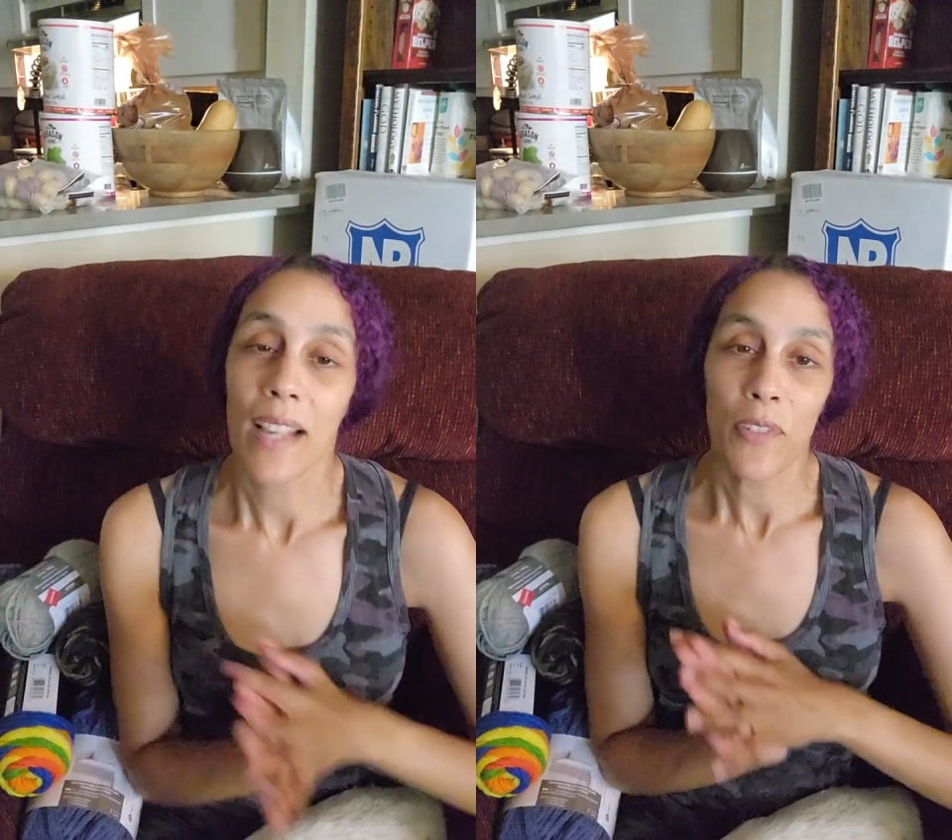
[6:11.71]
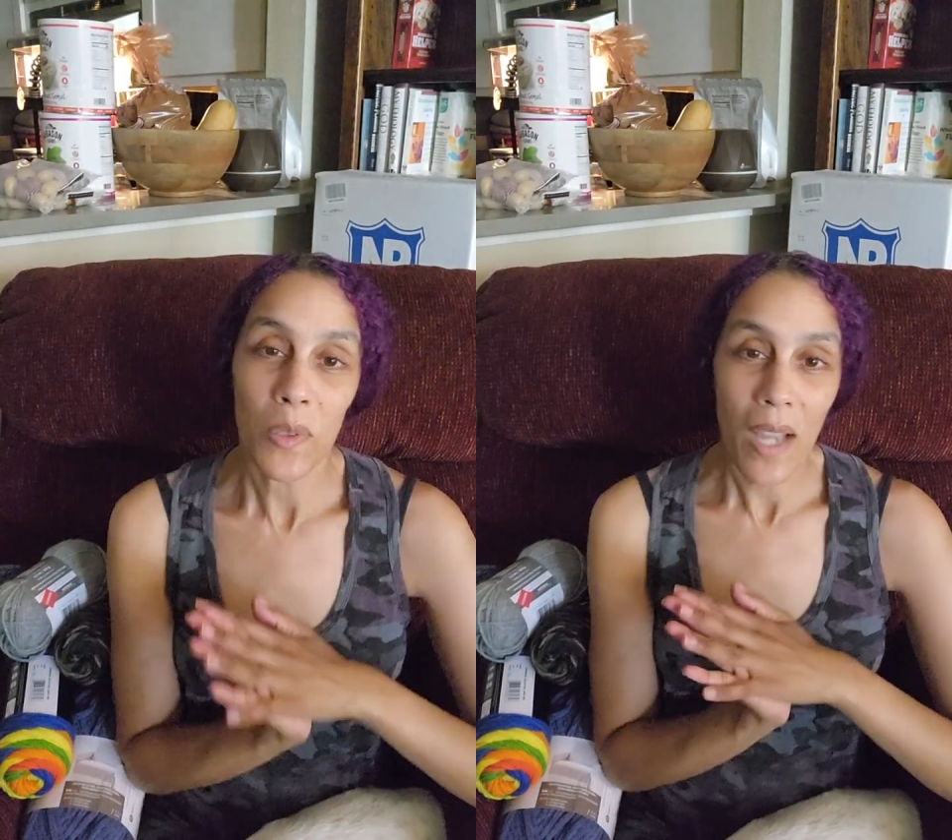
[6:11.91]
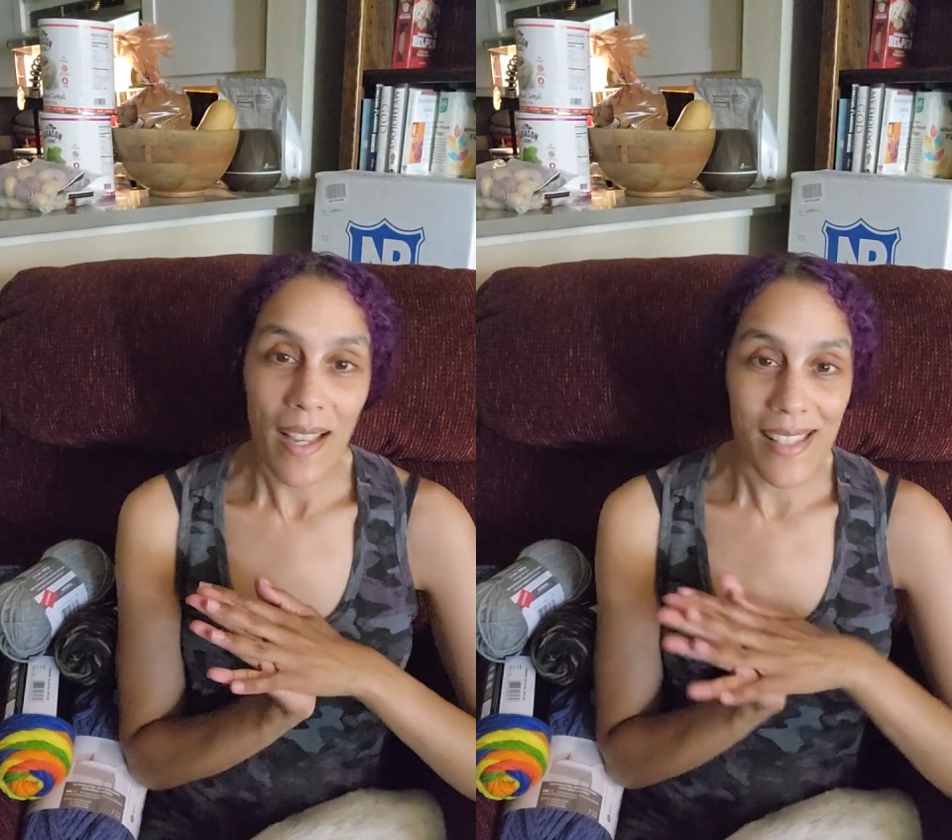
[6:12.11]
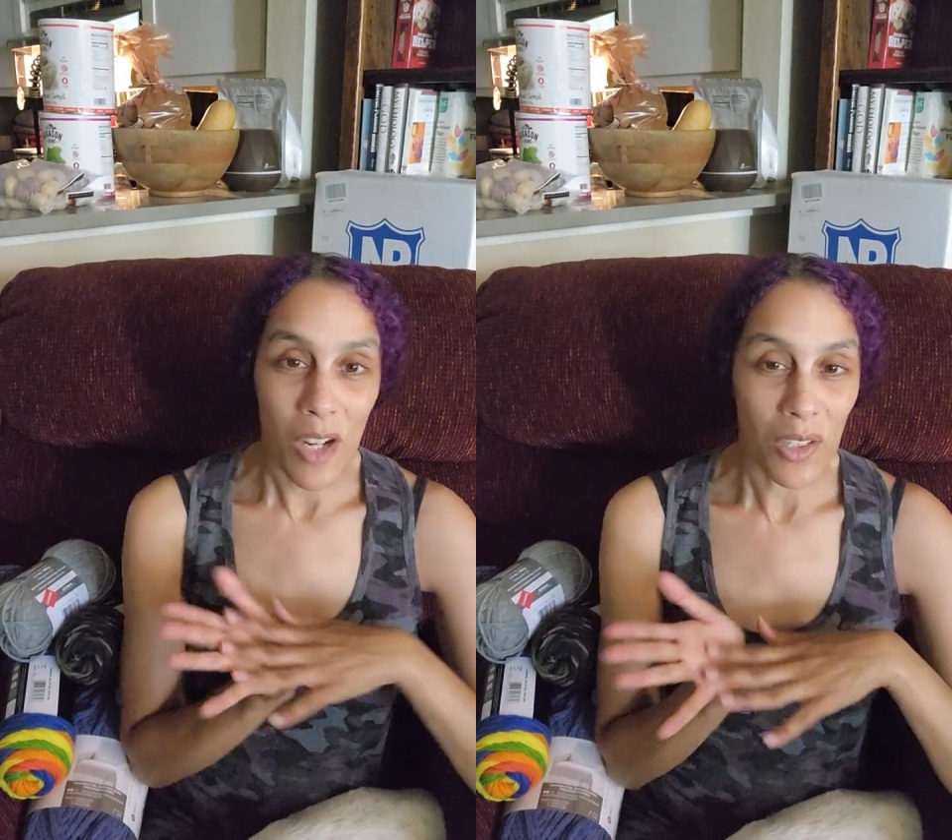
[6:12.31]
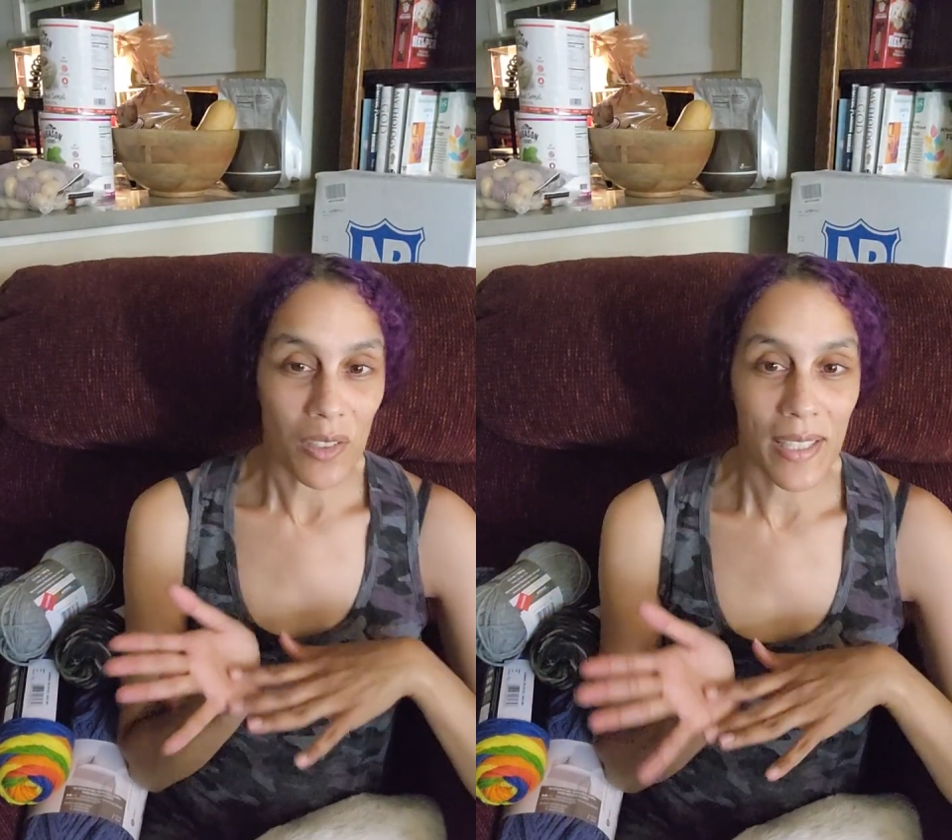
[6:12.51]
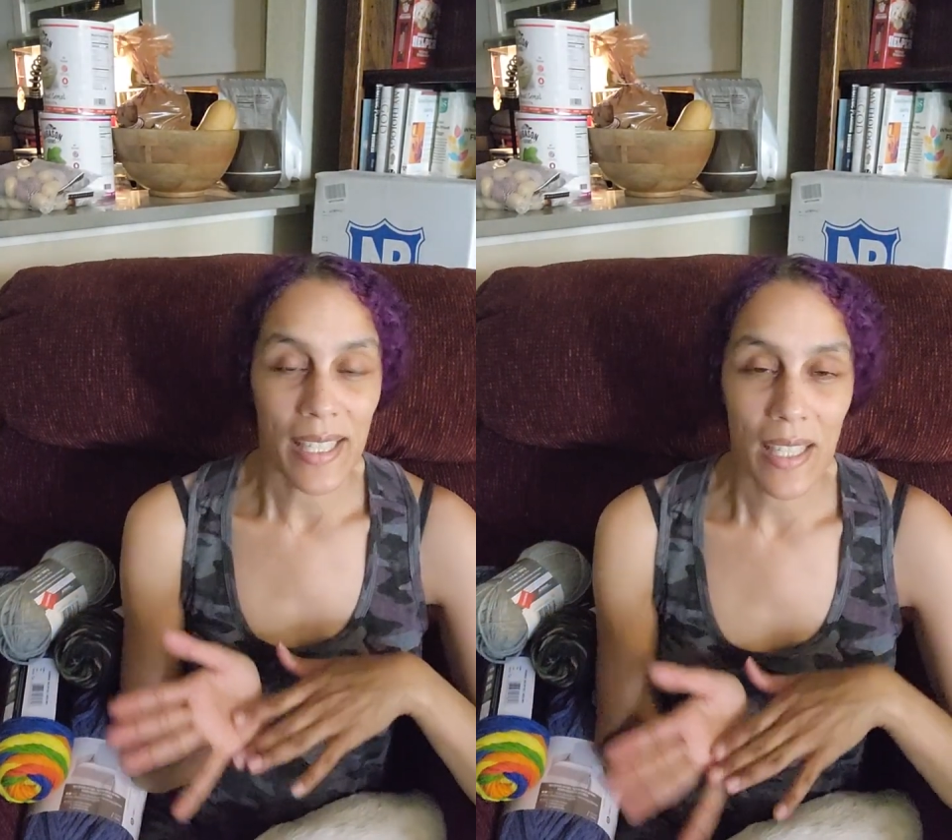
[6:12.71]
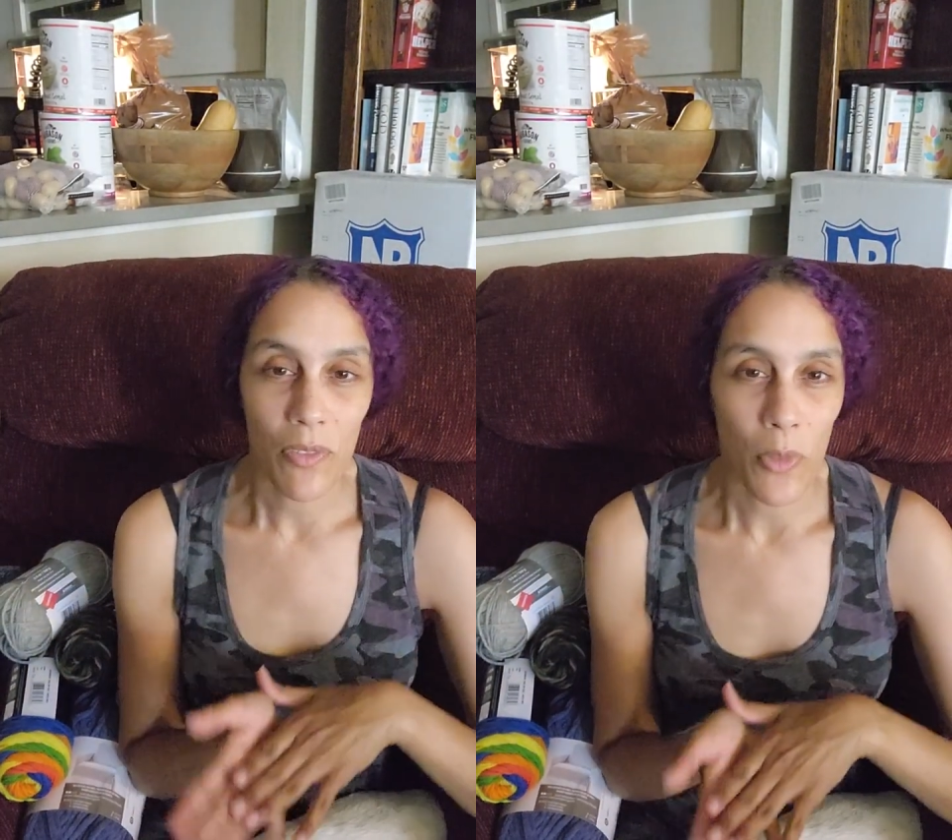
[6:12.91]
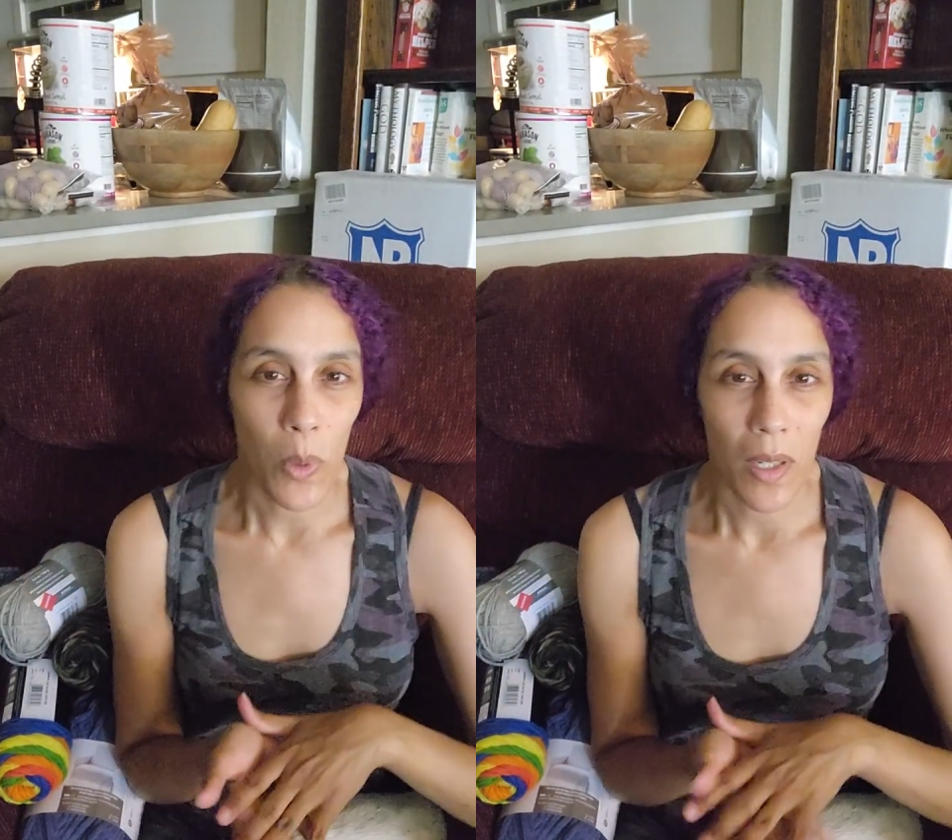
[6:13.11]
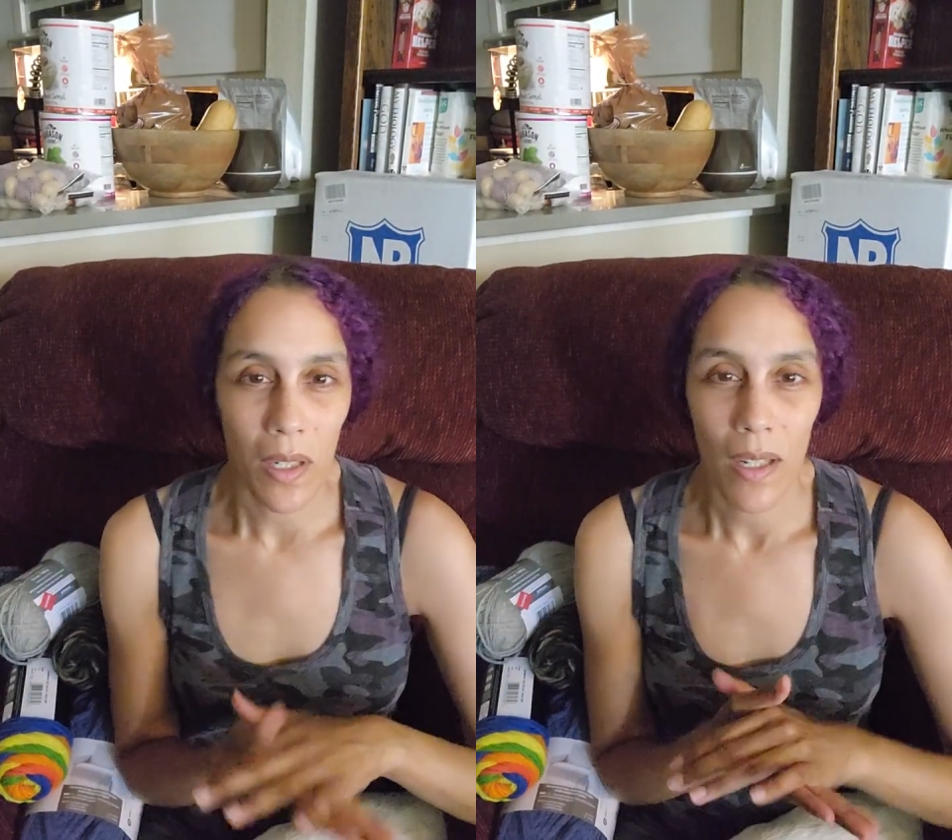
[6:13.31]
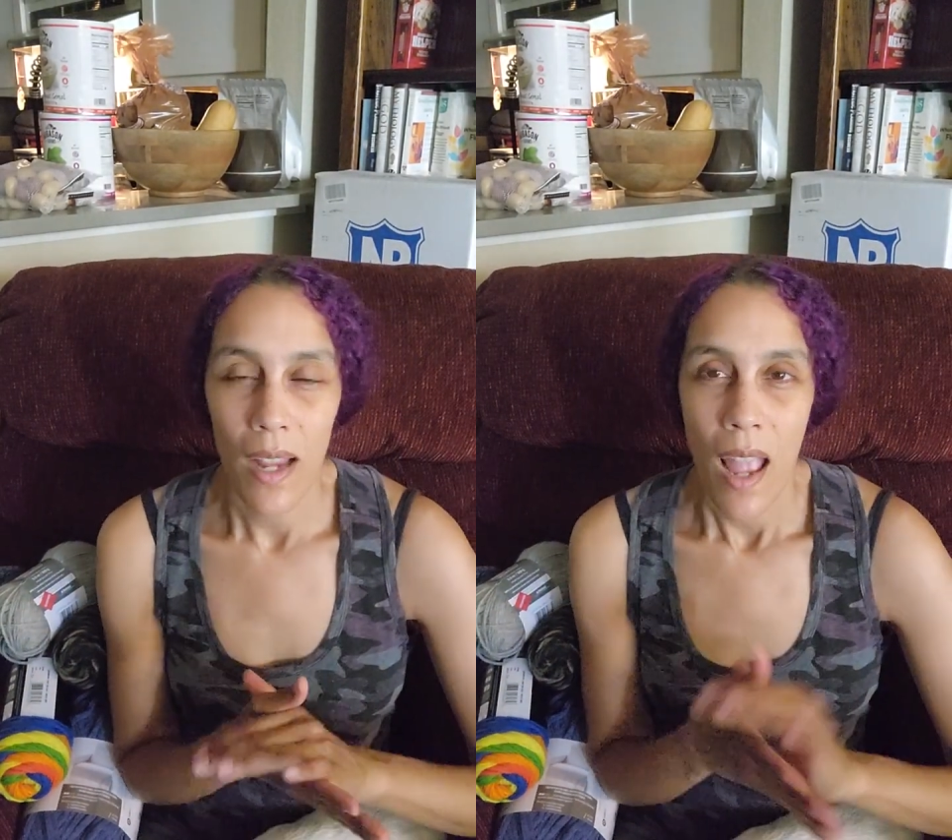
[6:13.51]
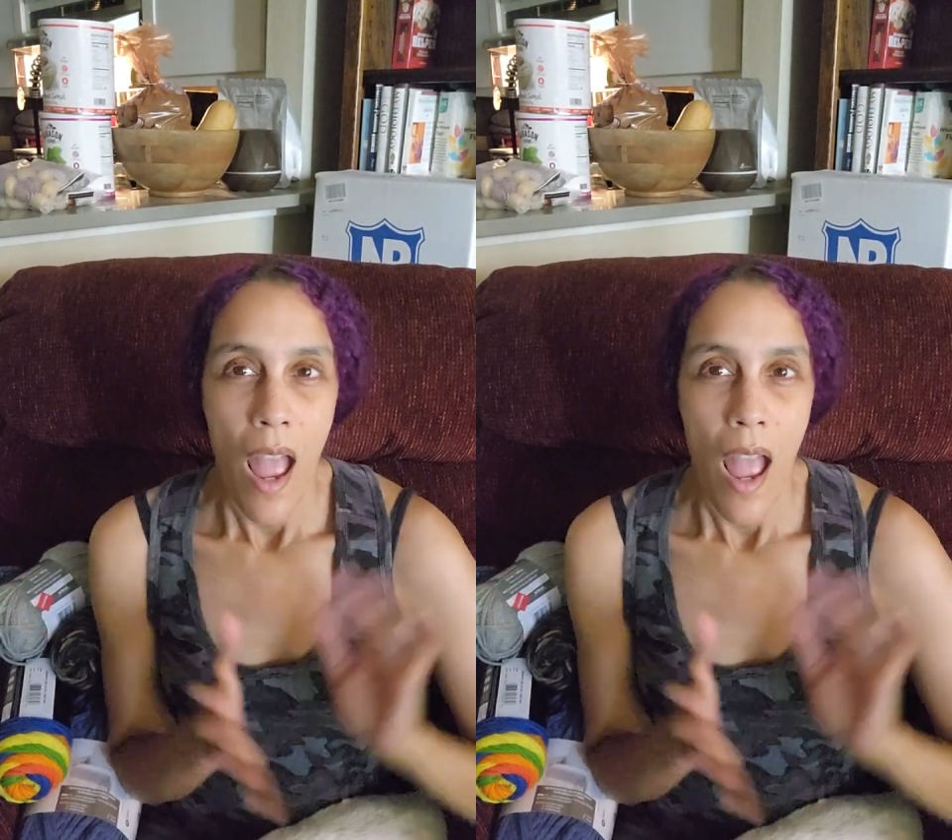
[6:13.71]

if you guys are looking for